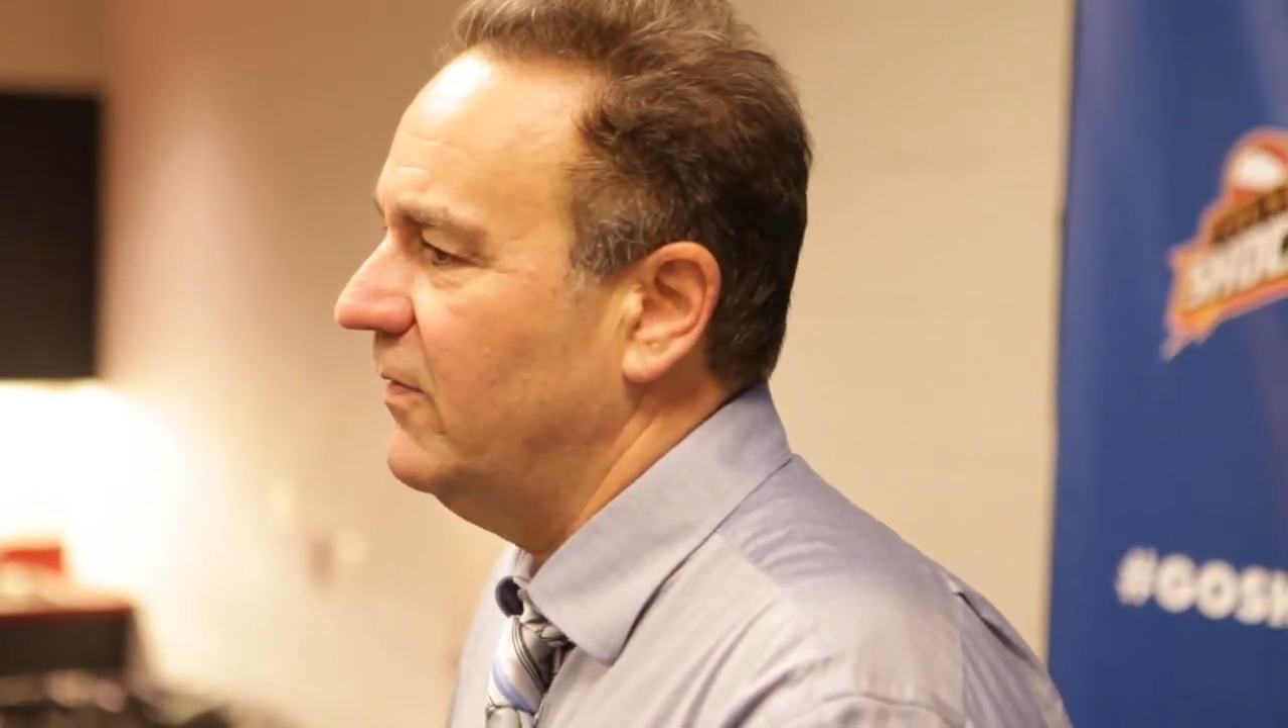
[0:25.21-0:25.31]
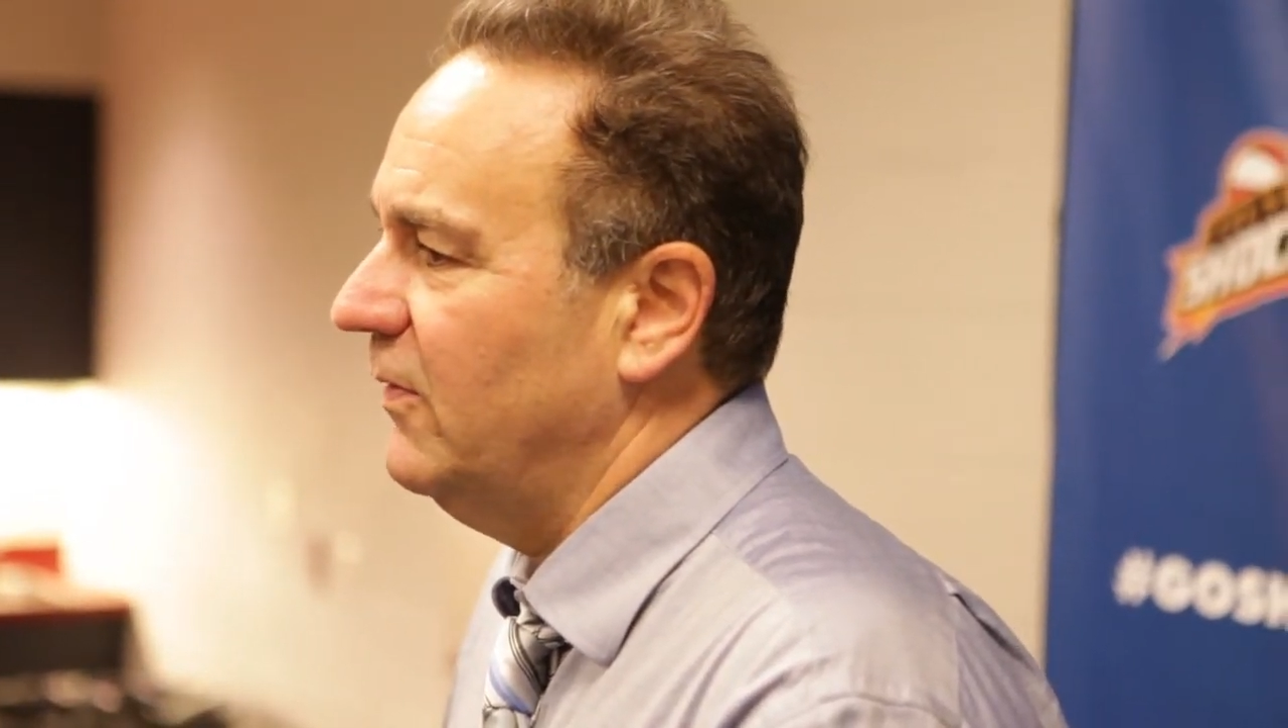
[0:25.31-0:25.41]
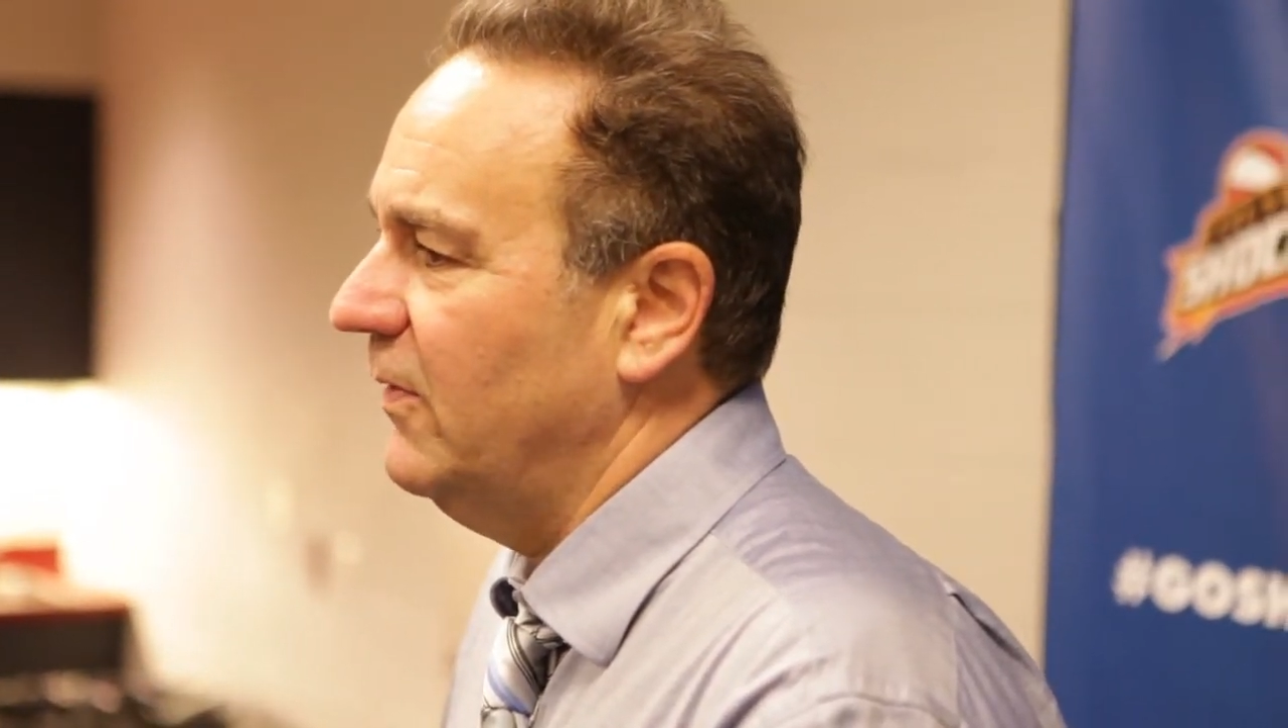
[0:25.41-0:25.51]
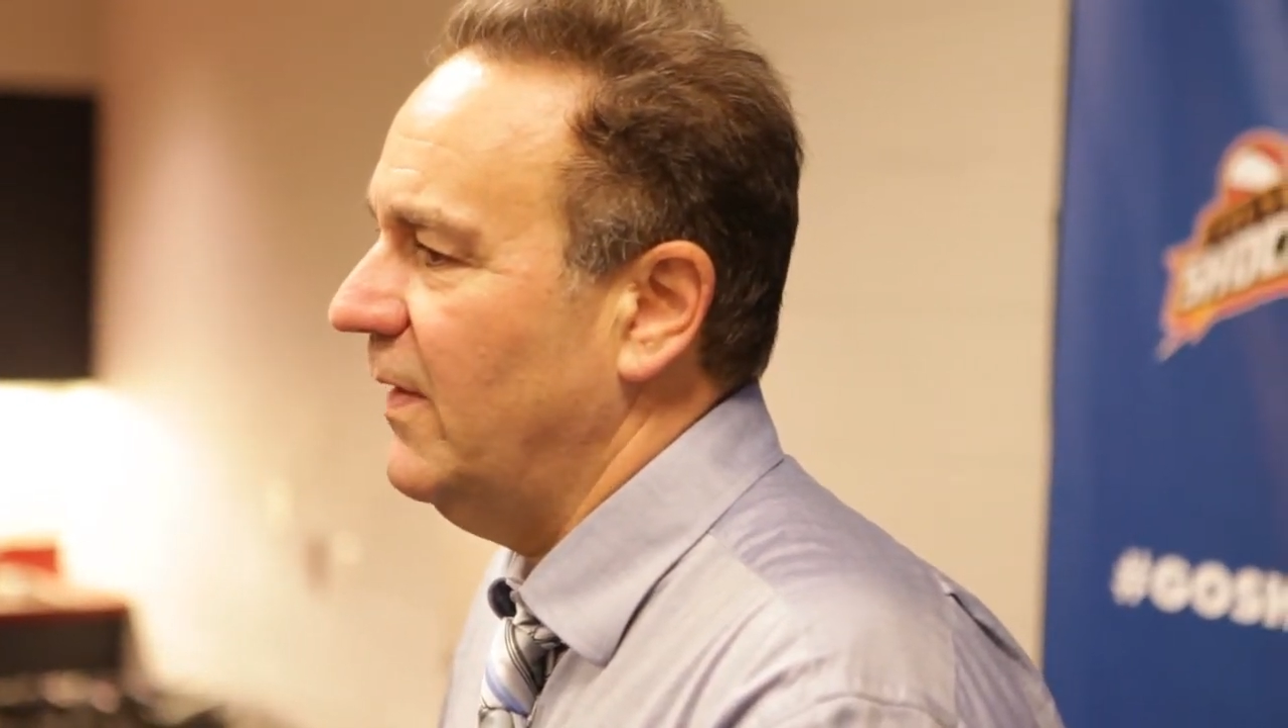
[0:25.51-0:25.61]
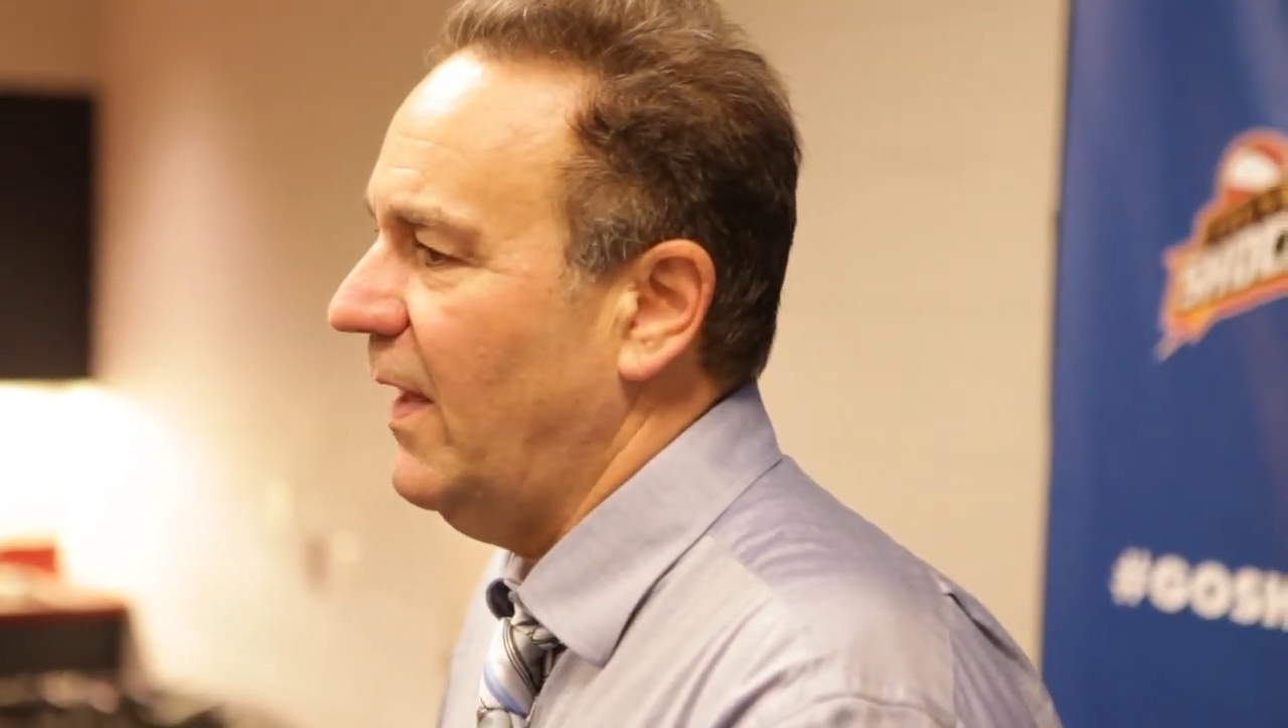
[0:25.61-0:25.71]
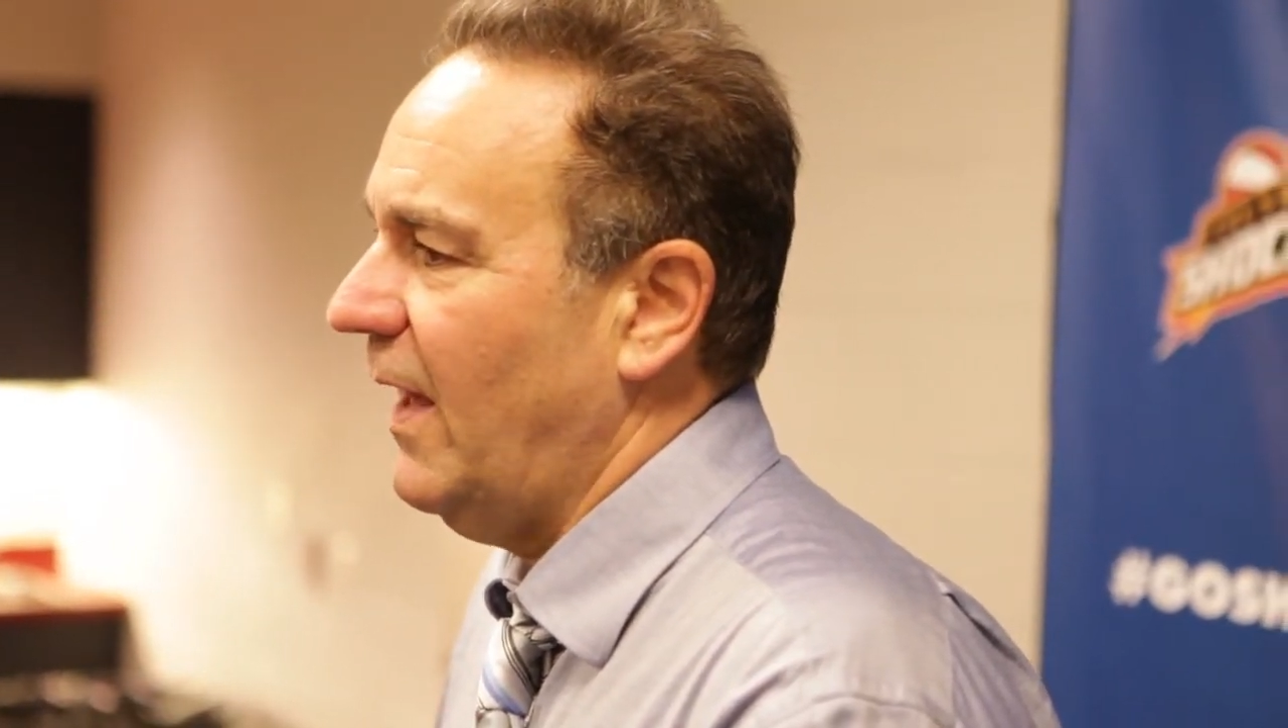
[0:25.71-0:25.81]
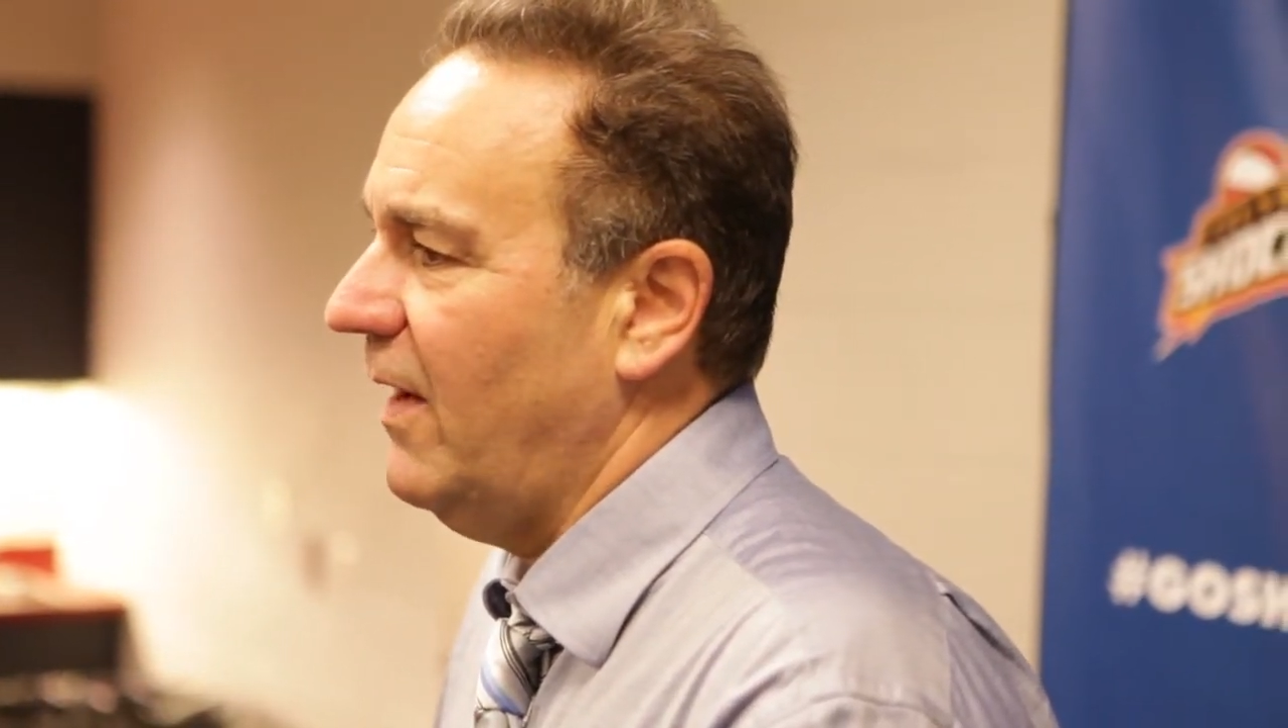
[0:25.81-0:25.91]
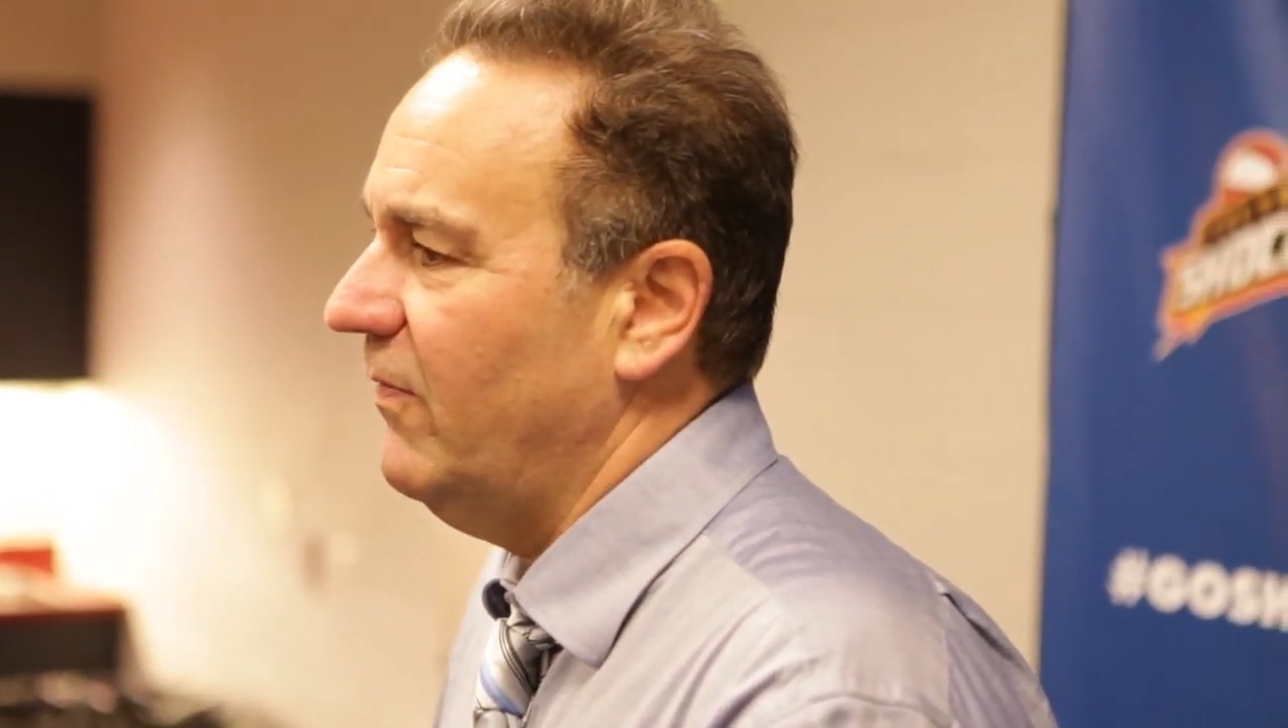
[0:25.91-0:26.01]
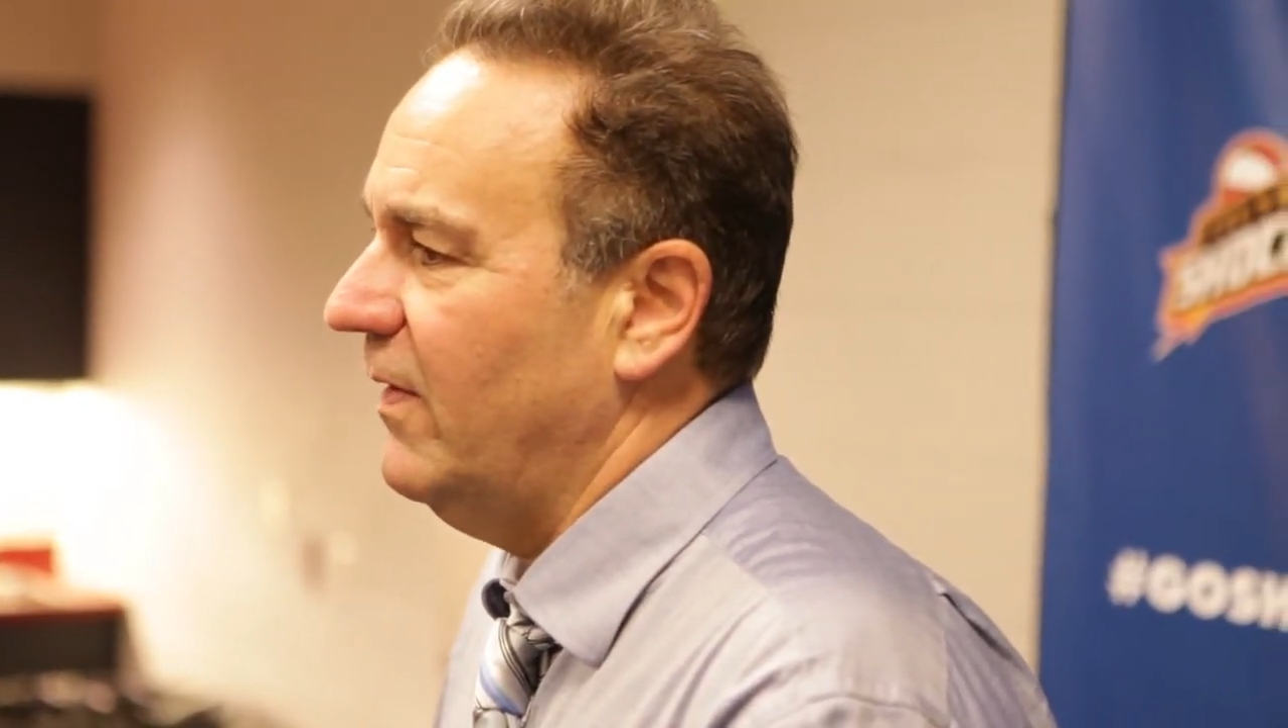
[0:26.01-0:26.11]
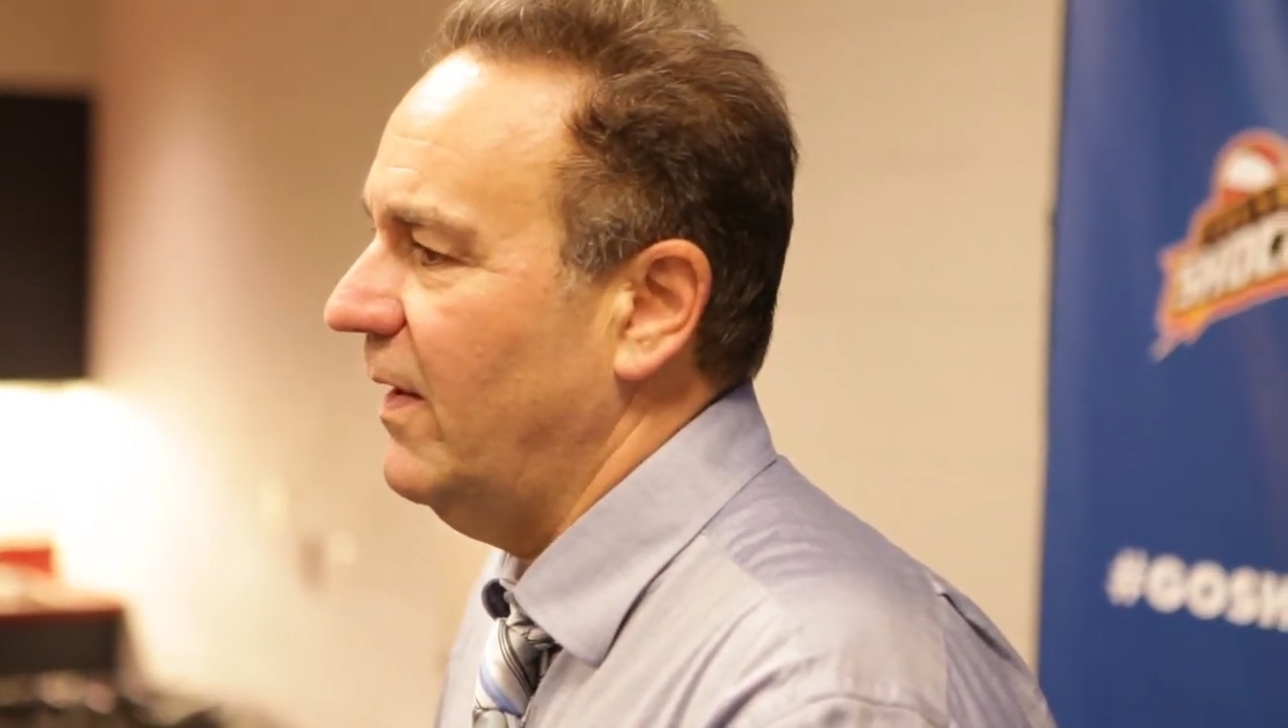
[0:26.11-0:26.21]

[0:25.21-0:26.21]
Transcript: two at the half,